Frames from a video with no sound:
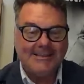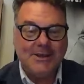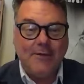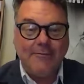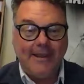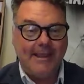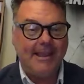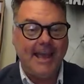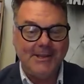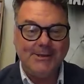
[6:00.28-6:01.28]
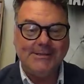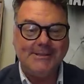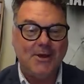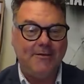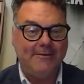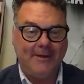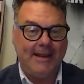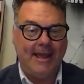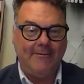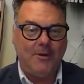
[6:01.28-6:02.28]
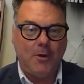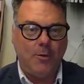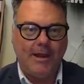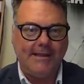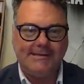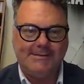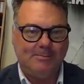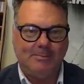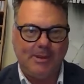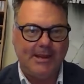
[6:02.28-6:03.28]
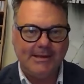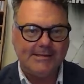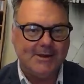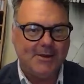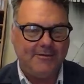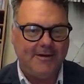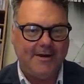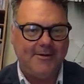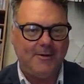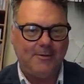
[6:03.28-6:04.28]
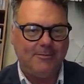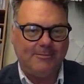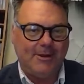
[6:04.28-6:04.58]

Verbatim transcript: surfing, can you surf? And have you always been a surfer, or,